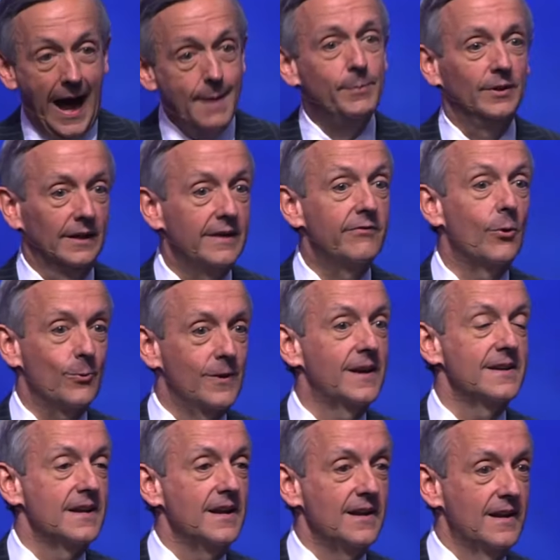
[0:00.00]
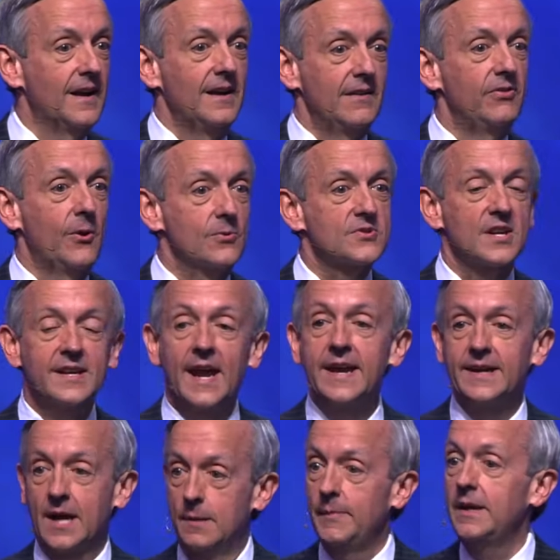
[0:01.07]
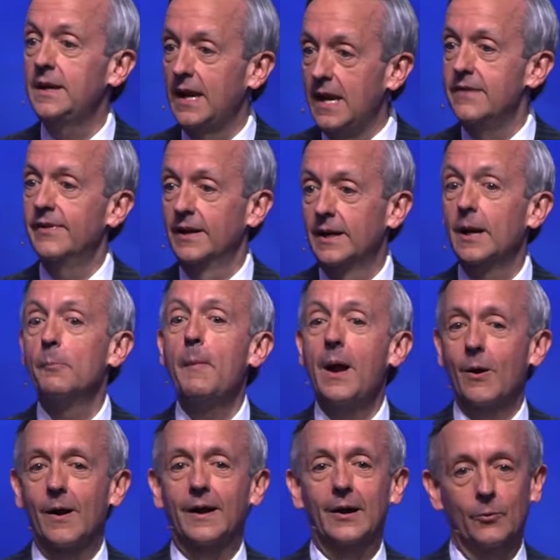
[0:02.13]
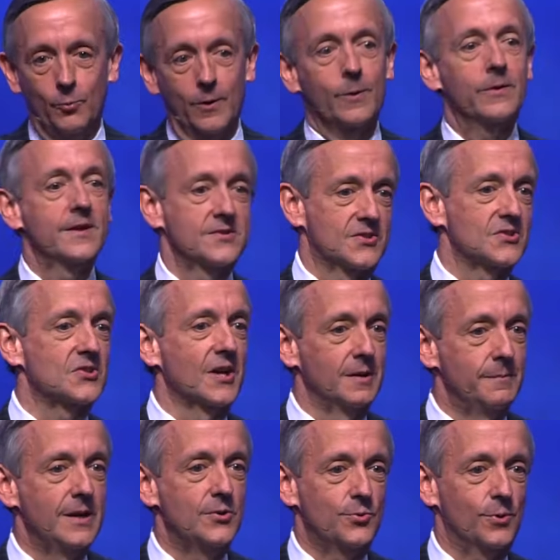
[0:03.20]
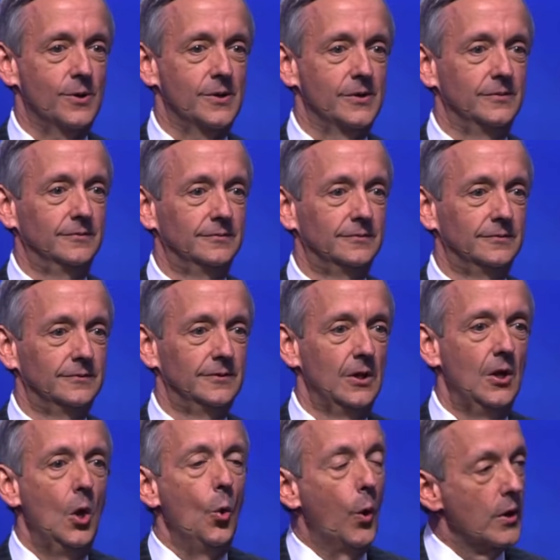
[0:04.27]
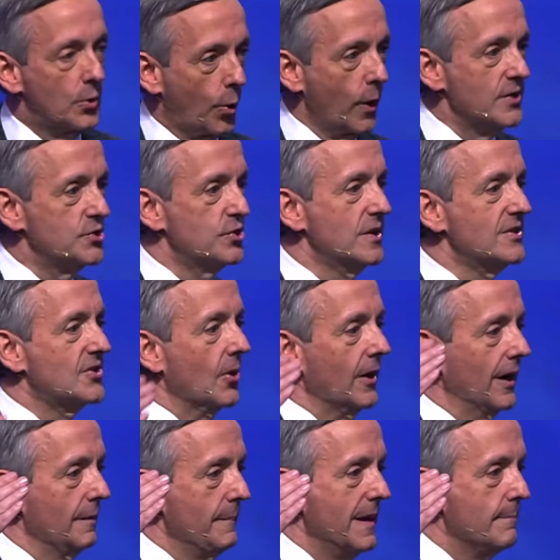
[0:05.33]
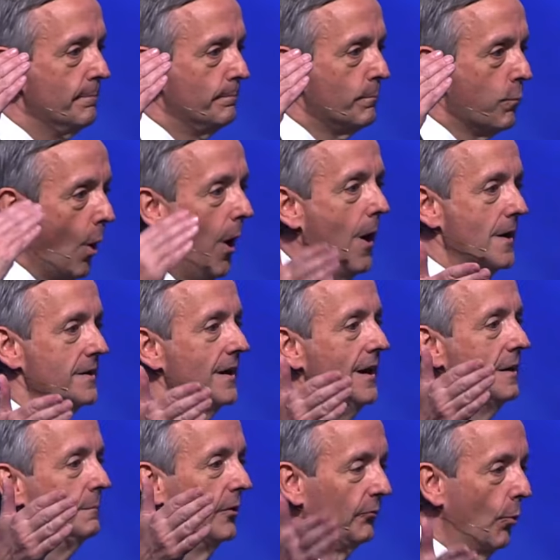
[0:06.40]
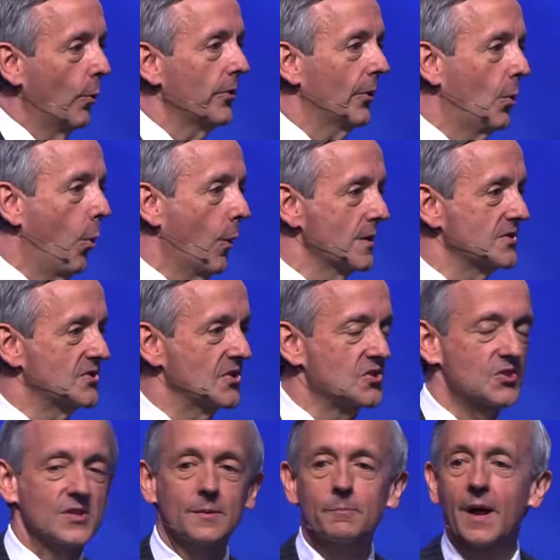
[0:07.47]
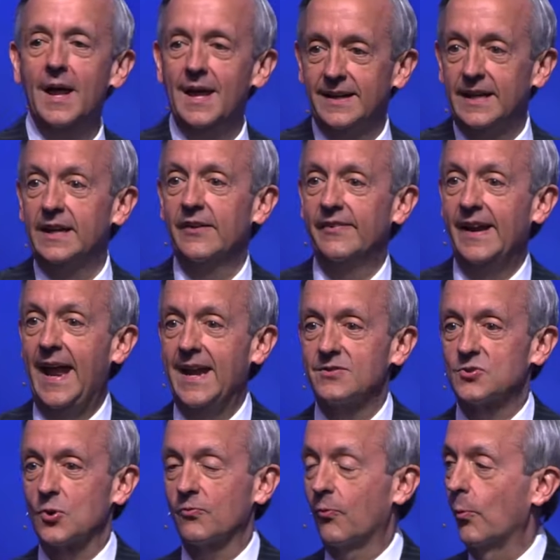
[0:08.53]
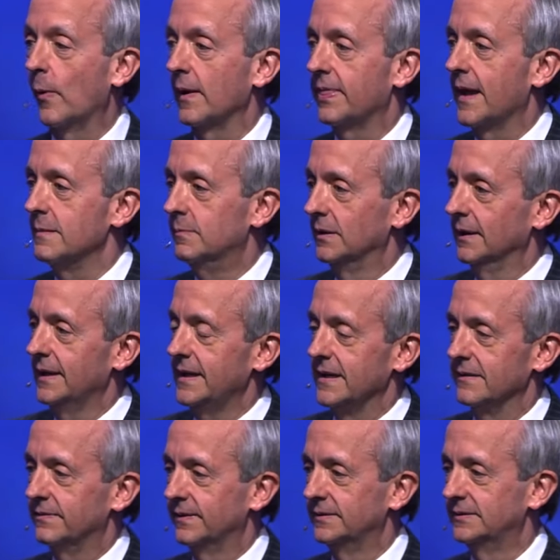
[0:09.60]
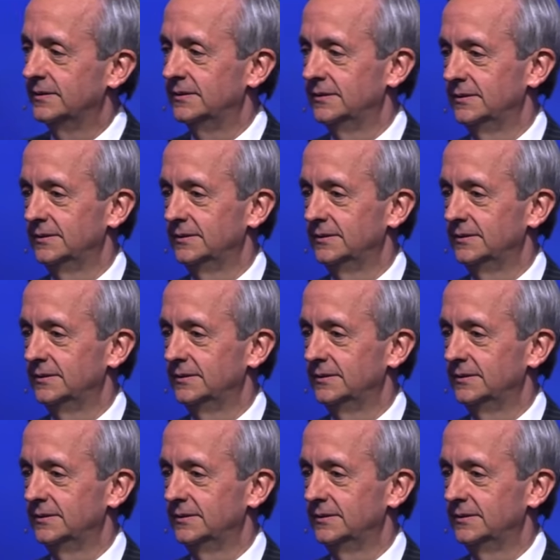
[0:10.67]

I believe there's a day coming, even in America, where this is going to be true, when Christians are going to be brought before the court system to give an answer for what they believe.